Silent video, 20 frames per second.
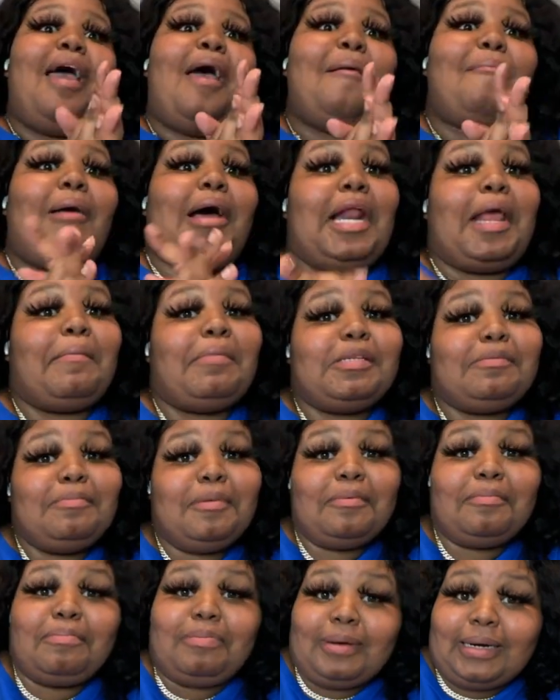My name is
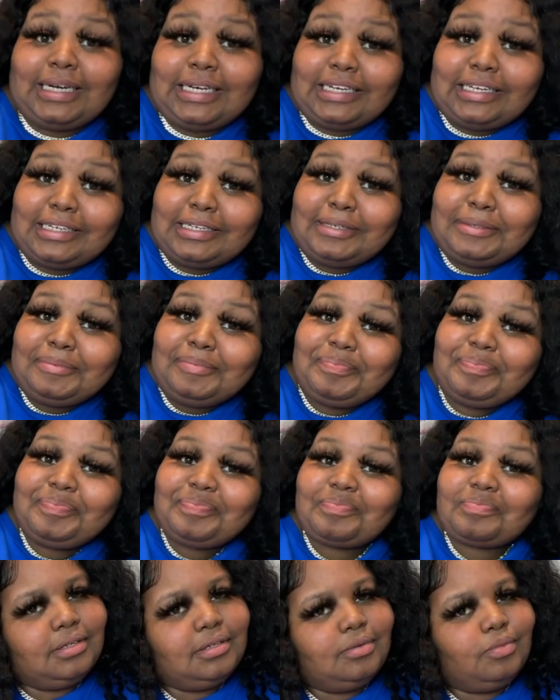Mariee
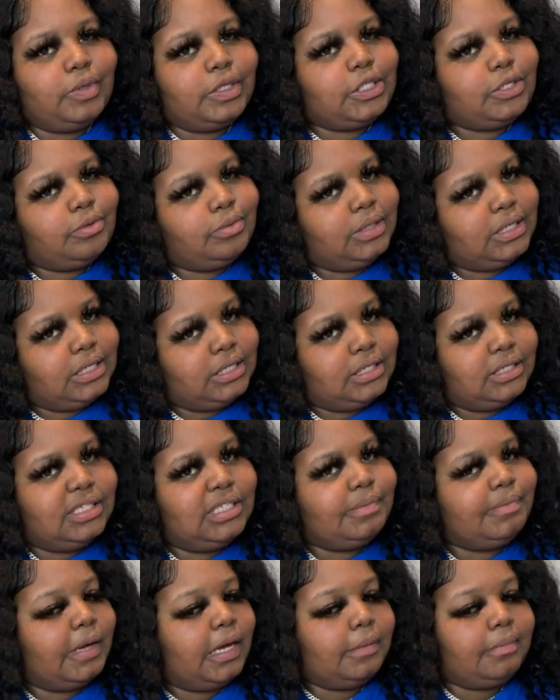with two
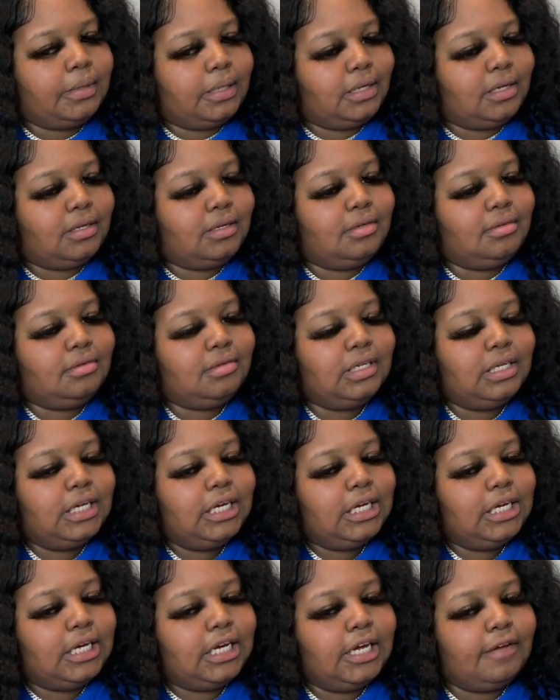E's, baby.
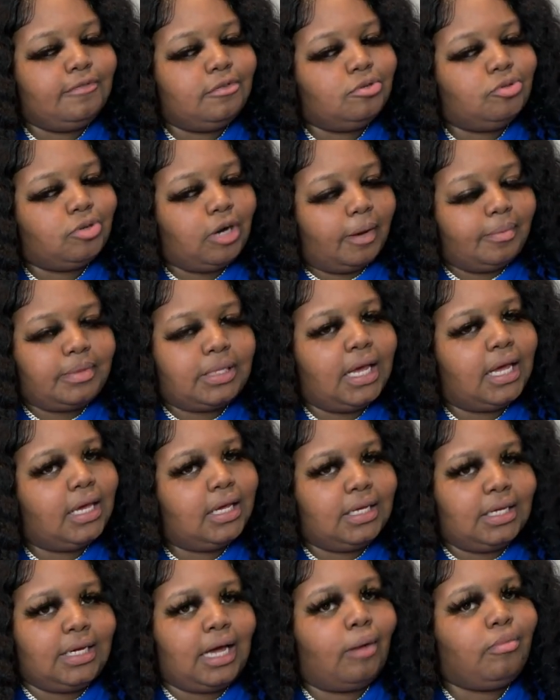If you drop that
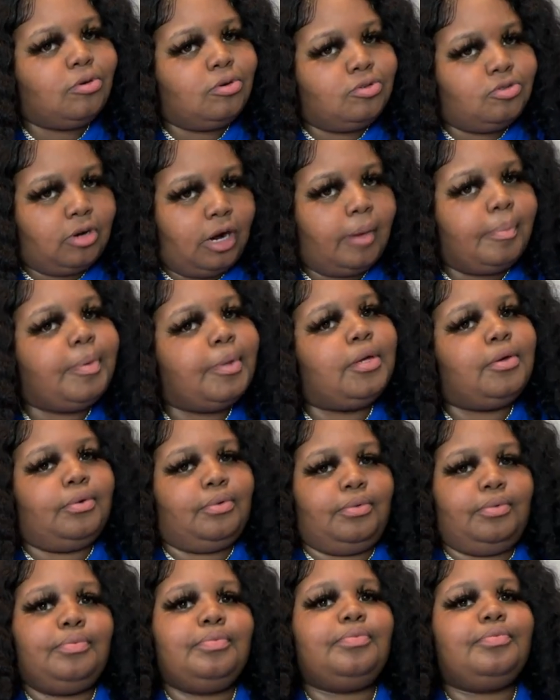E, I will drop
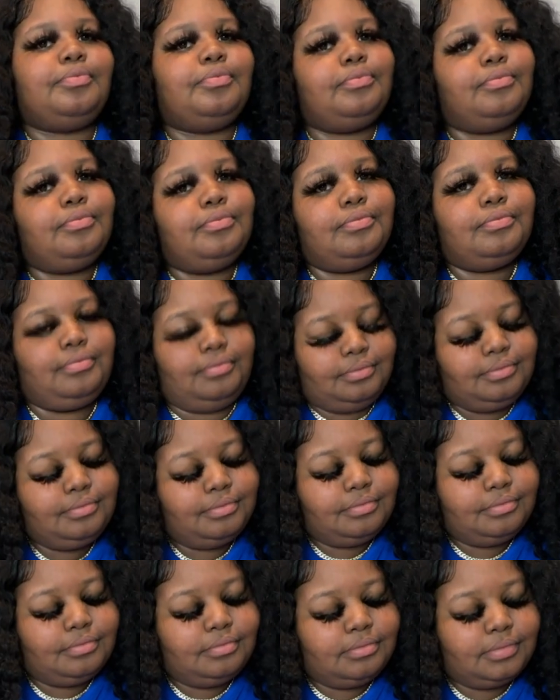you.
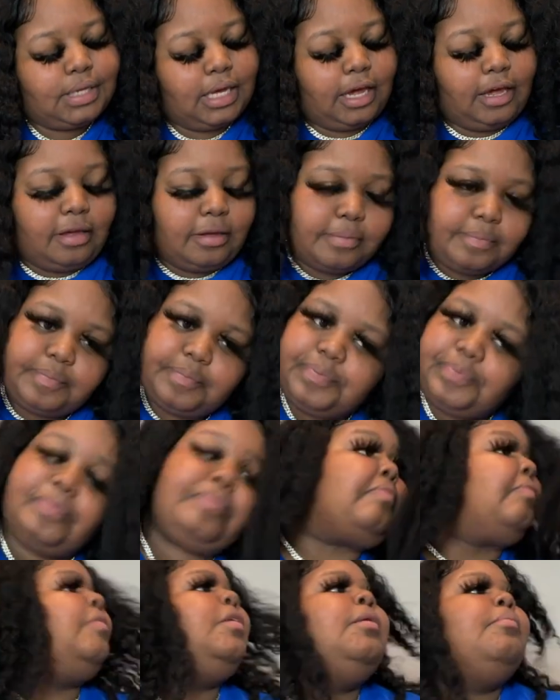Okay?
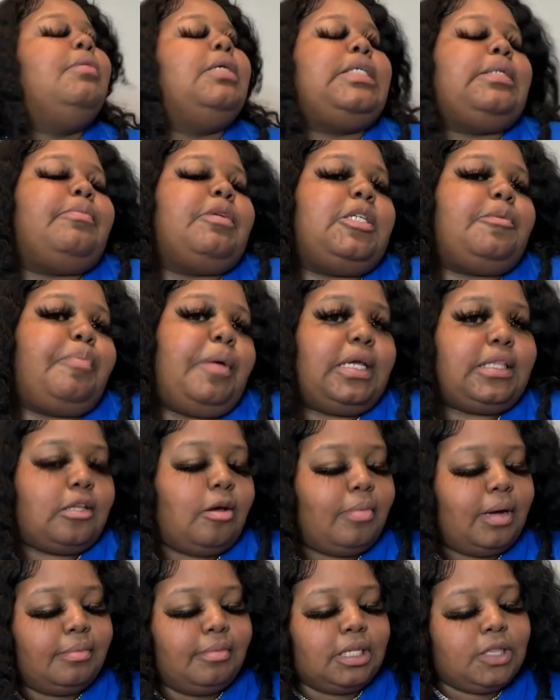Some respect
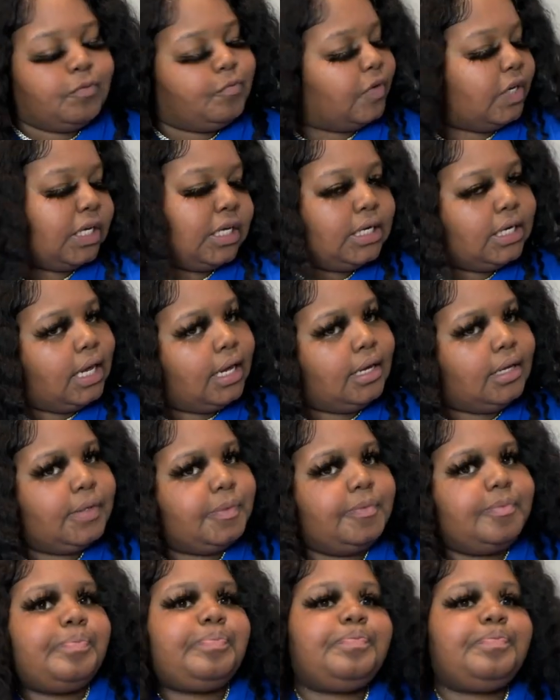on my motherfucking name.